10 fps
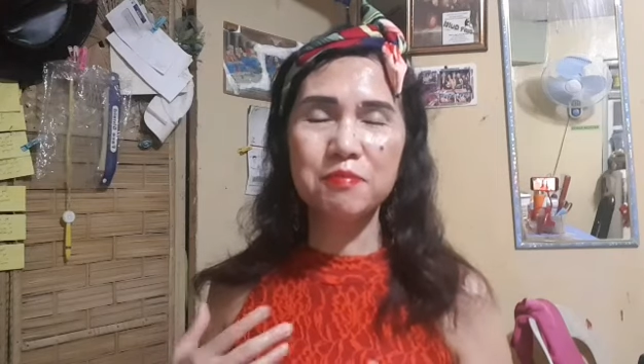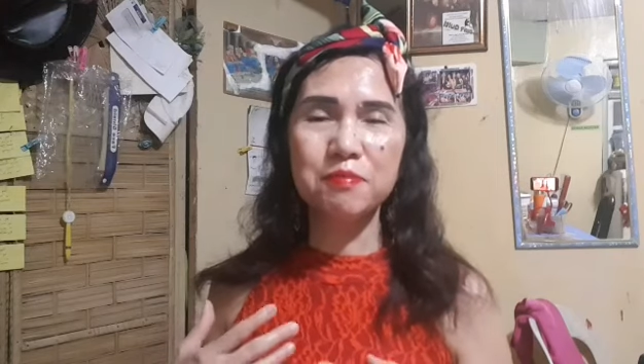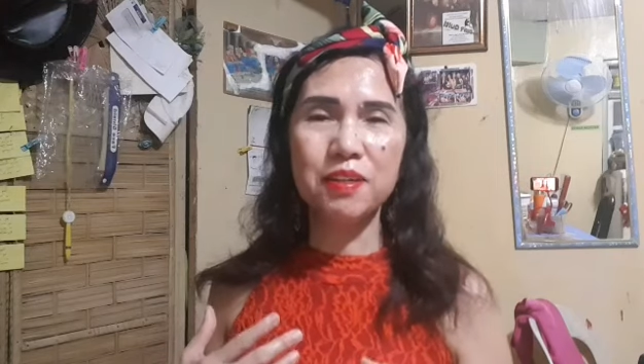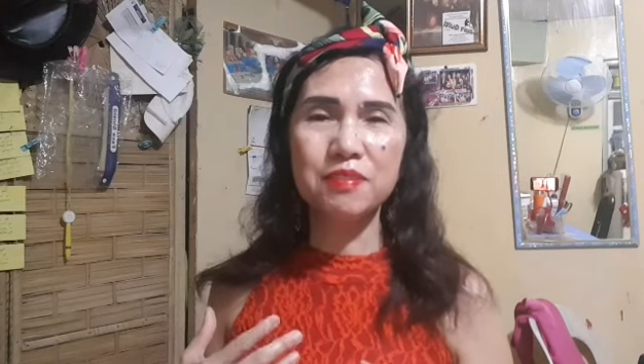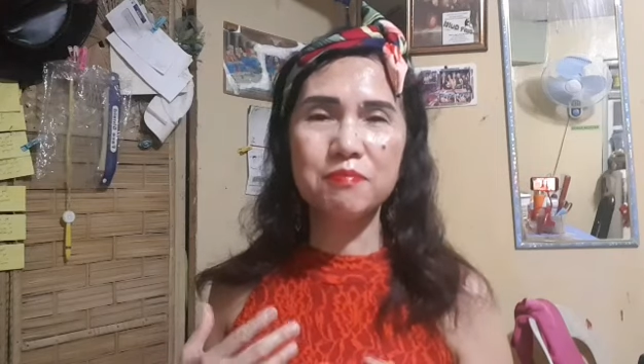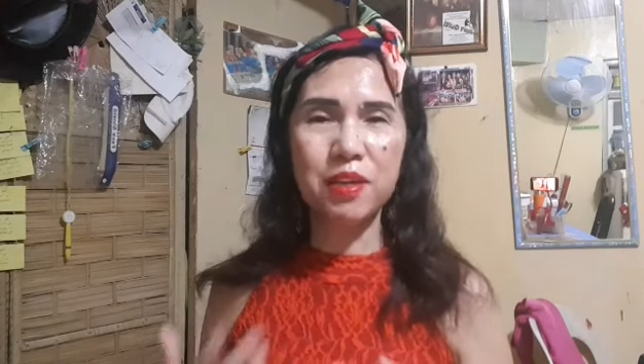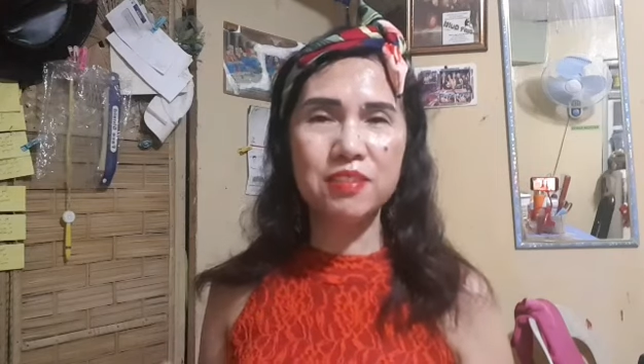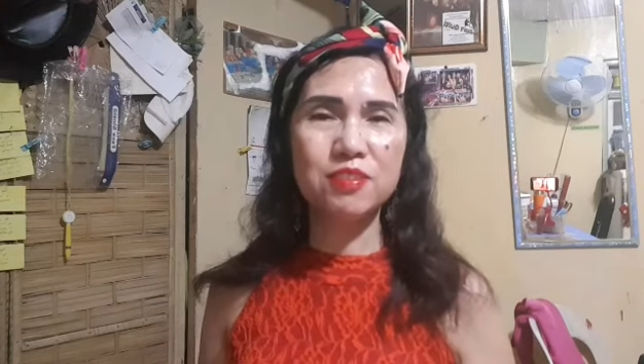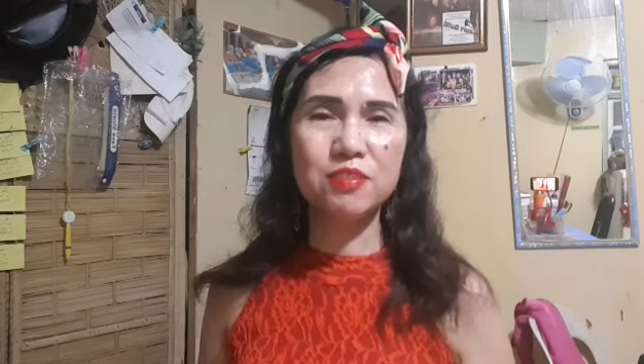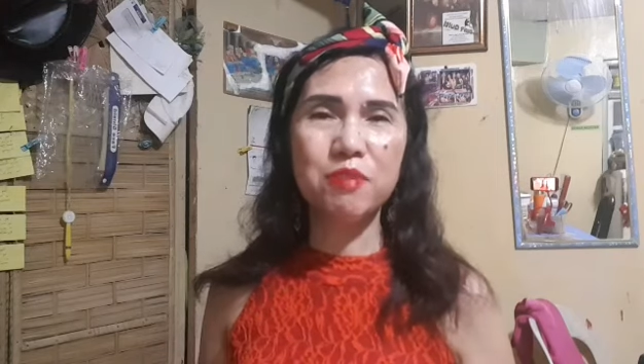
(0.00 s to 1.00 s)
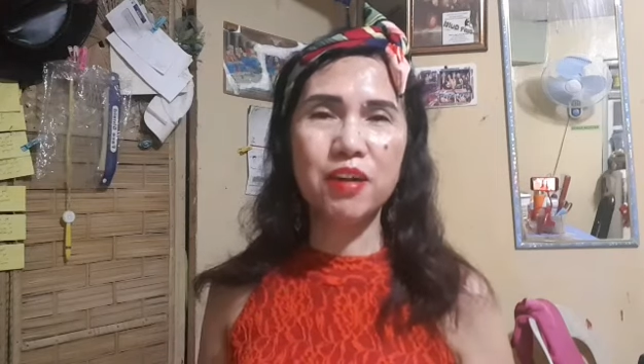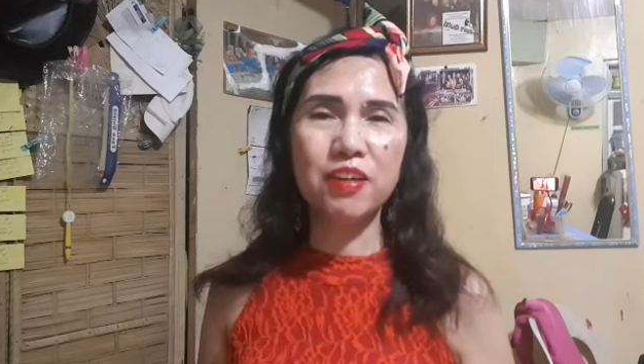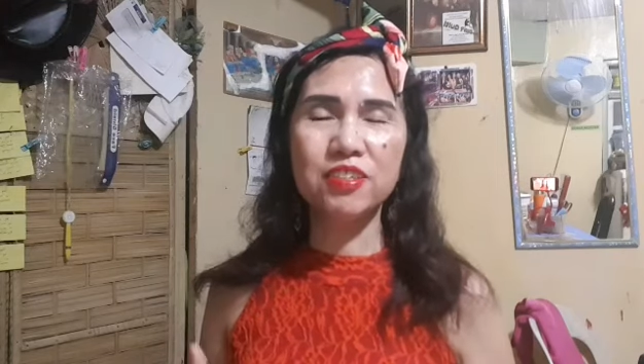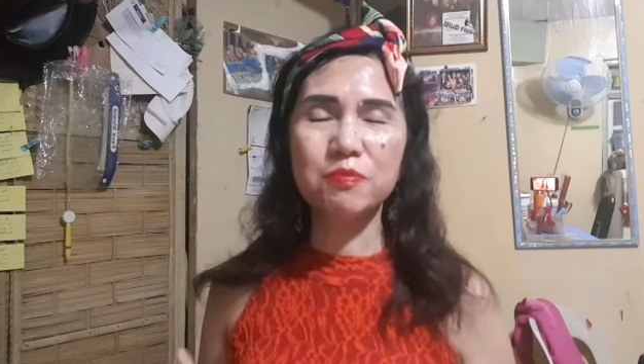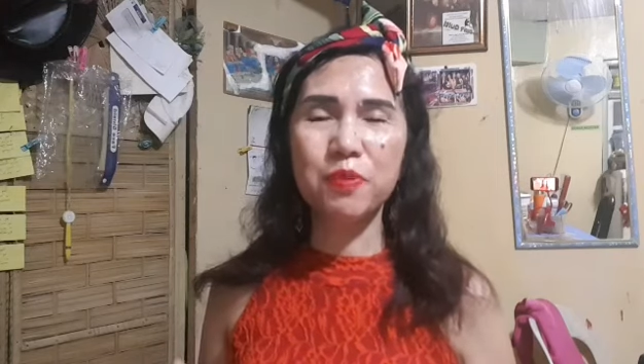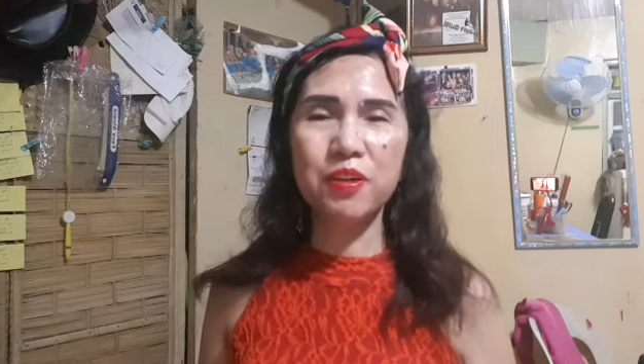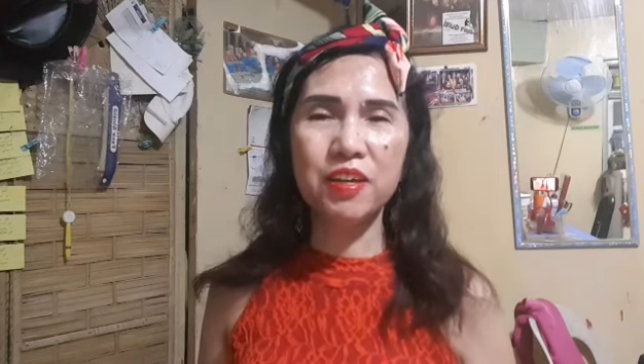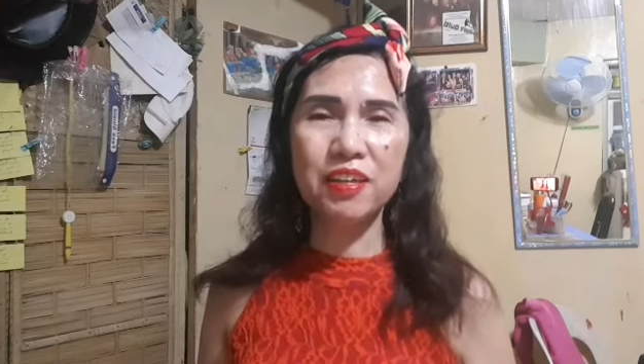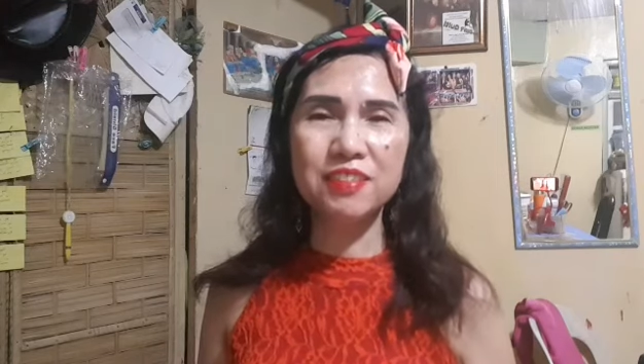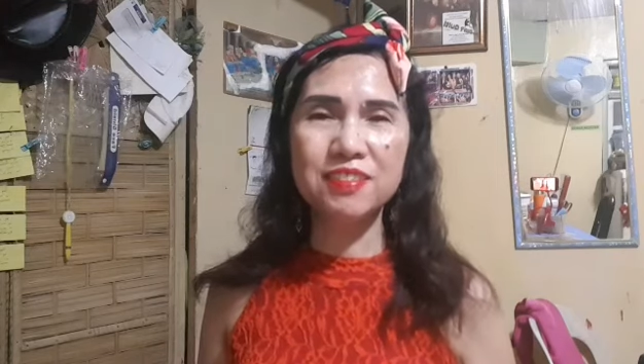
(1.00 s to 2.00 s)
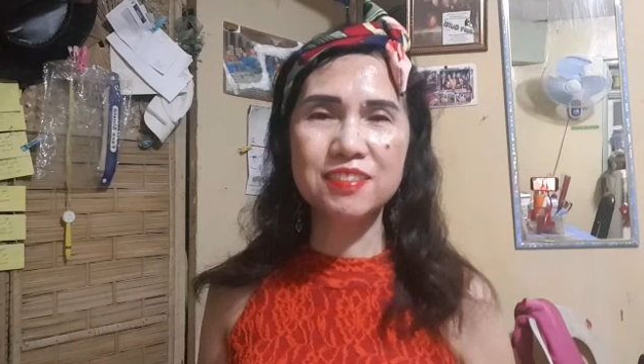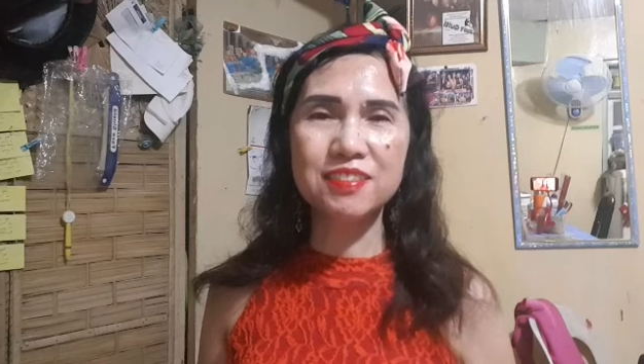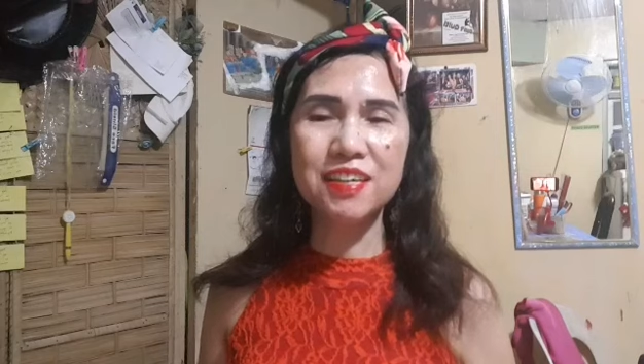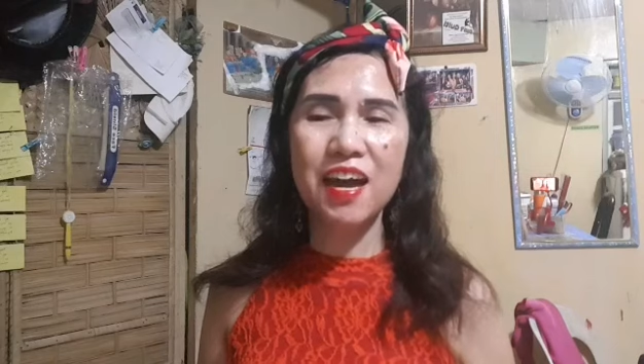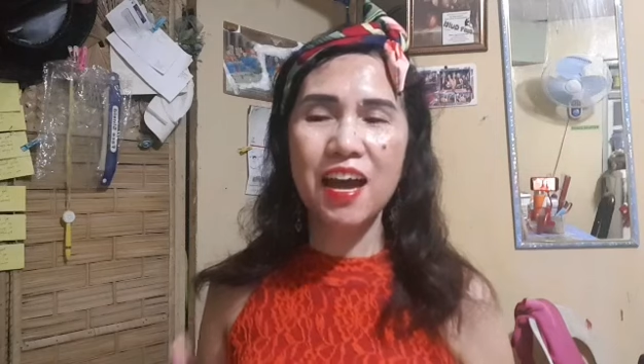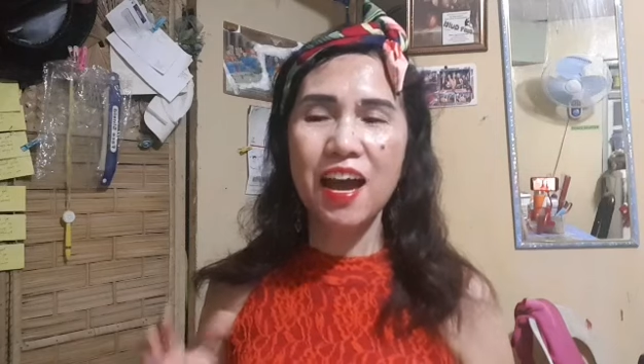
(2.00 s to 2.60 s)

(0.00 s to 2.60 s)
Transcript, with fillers: but based on my experience,